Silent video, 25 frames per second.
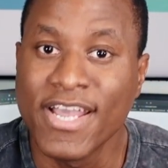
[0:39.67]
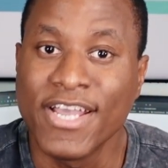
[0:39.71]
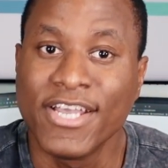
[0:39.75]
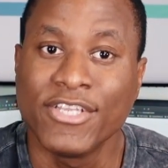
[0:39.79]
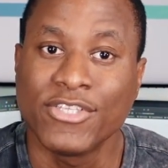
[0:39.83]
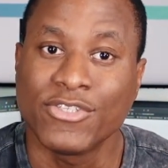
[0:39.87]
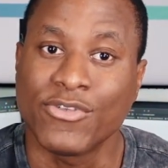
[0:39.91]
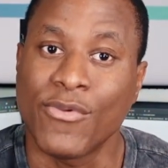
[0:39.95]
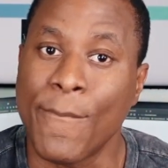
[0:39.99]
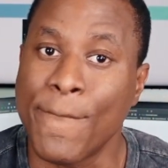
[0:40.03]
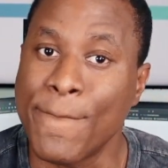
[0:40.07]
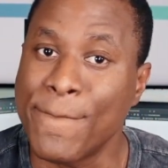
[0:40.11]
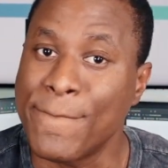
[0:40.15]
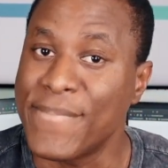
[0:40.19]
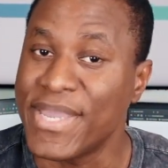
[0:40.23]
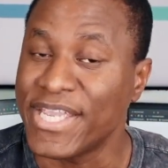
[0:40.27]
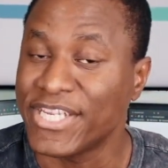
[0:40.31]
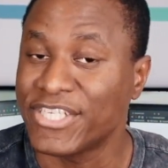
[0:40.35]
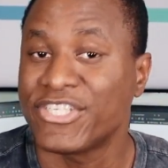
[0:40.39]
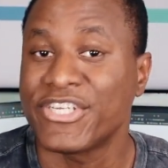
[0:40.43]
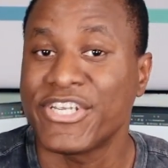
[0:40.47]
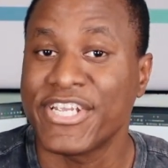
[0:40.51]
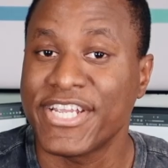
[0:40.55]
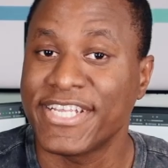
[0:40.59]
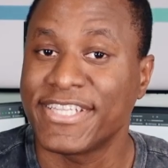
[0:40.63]
So make
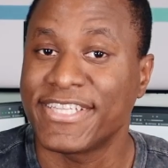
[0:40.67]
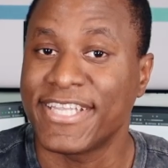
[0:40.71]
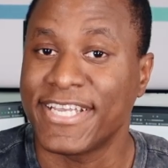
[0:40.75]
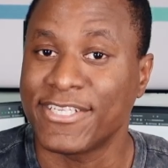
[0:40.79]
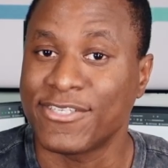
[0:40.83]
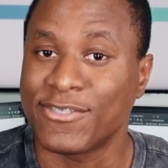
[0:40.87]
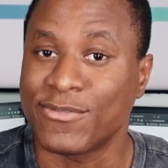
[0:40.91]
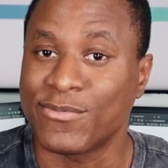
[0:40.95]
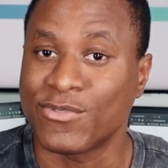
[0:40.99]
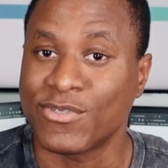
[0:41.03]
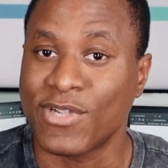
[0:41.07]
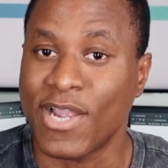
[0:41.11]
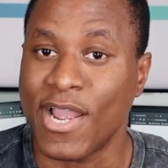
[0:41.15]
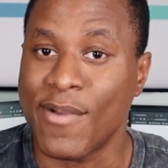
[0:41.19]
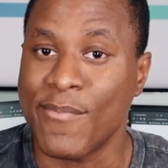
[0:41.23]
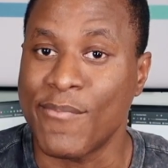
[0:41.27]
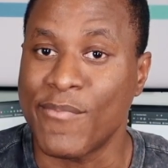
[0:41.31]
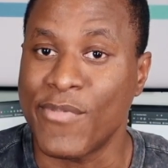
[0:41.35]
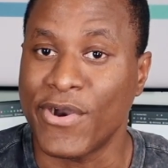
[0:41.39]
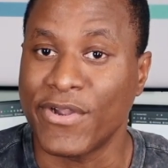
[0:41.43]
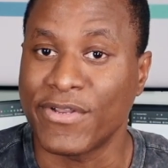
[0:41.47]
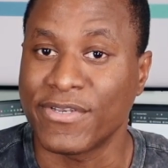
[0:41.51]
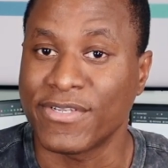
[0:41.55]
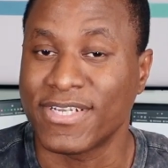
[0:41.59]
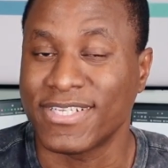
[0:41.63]
sure you hit that subscribe
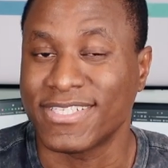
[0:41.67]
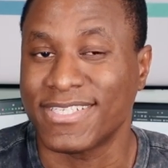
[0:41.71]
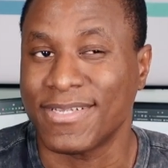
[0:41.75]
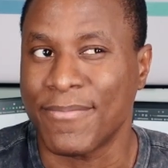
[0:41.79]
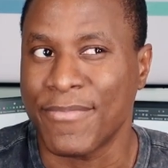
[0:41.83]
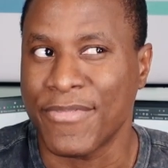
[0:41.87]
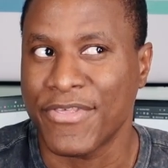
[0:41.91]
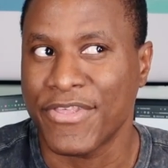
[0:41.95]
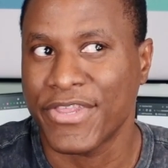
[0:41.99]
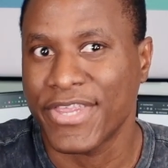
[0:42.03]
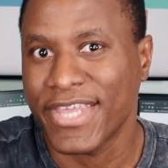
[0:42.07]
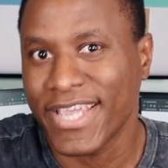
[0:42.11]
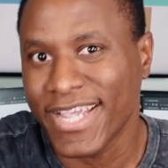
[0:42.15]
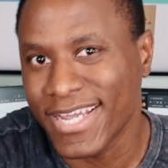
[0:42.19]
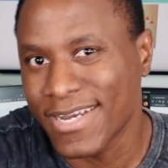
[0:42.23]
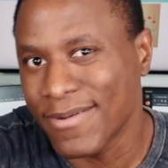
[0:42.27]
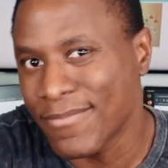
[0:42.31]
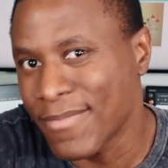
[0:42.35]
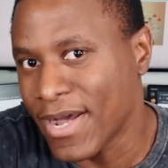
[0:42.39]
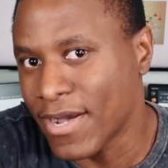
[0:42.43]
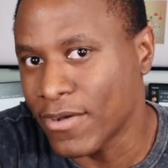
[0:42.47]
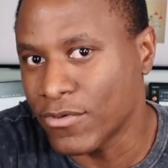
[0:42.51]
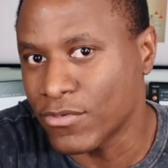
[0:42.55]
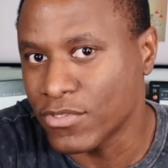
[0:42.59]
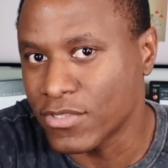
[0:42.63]
button because I'm thinking
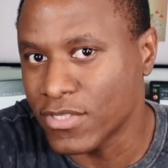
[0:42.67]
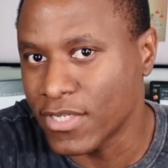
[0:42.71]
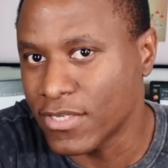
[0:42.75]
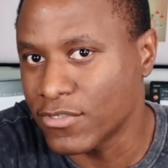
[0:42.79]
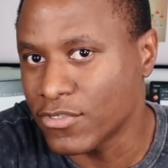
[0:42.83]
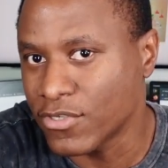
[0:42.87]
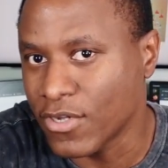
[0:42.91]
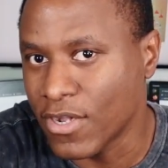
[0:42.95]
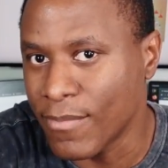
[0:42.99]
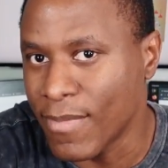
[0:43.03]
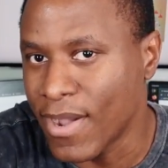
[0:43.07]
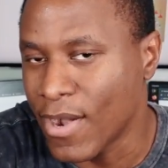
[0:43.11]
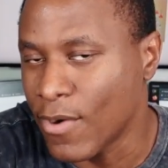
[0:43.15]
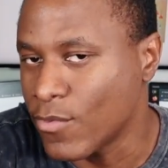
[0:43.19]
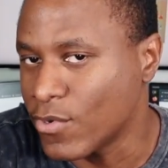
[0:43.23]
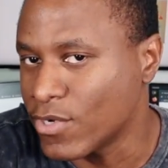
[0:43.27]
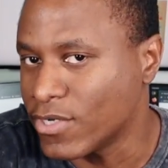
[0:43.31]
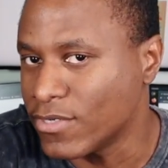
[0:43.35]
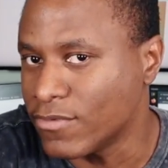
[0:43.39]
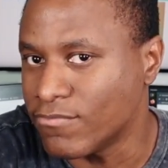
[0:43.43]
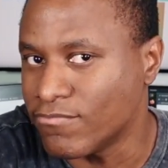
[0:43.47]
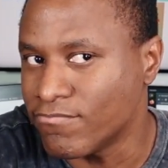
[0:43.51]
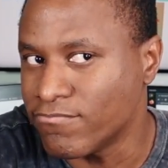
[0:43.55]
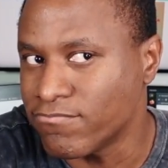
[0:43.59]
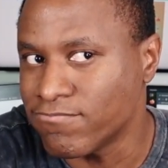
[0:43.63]
about starting to come out
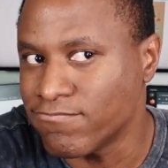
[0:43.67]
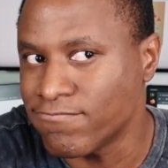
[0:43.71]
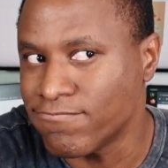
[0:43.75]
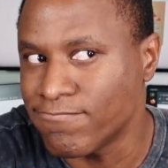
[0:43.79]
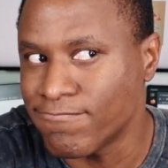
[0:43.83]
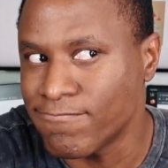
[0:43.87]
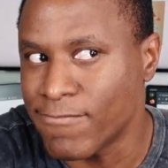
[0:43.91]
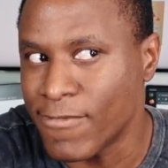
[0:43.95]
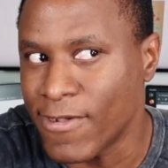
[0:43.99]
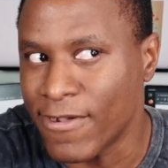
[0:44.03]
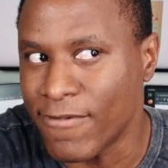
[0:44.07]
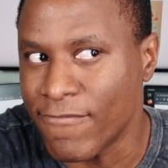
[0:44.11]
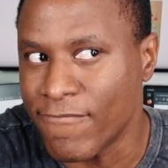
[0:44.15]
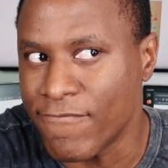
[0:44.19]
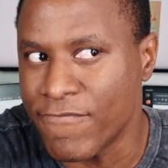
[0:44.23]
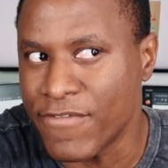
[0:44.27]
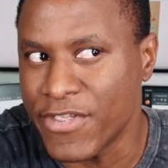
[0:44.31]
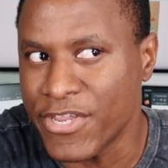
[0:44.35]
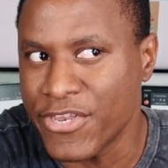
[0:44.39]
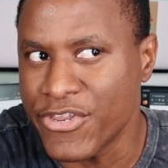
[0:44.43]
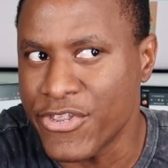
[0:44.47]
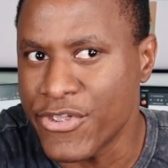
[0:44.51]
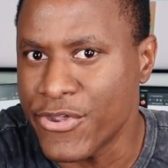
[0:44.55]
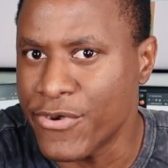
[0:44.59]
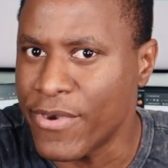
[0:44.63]
with a
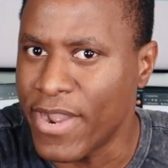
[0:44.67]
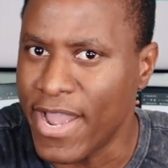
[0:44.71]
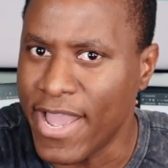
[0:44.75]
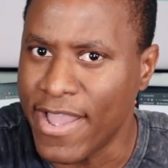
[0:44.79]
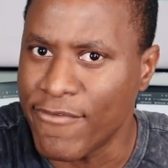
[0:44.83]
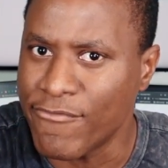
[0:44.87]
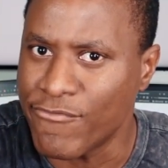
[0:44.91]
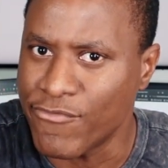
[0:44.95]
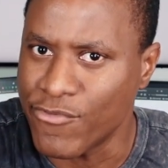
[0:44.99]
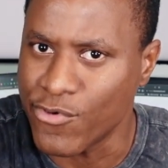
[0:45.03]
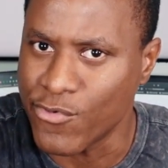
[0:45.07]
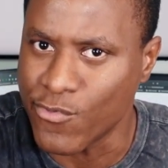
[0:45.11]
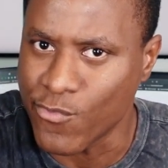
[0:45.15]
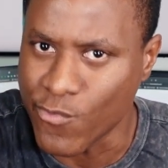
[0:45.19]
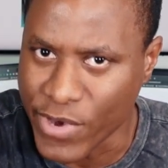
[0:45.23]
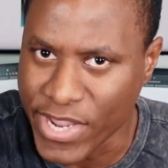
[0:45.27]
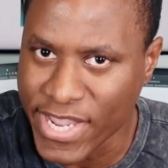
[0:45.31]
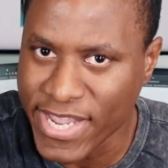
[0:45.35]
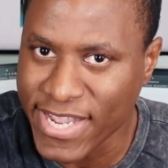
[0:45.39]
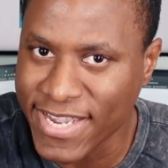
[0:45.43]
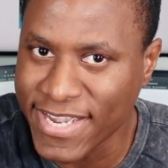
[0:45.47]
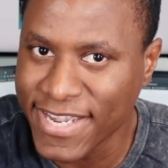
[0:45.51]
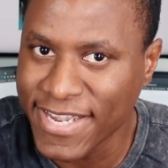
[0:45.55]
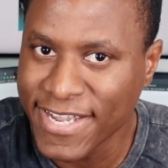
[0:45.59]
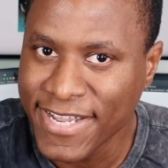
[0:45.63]
video every
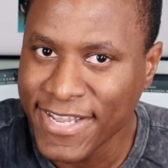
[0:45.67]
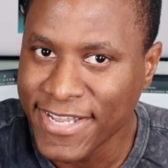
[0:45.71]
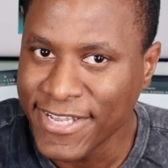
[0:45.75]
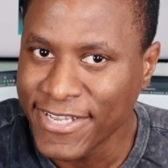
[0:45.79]
week.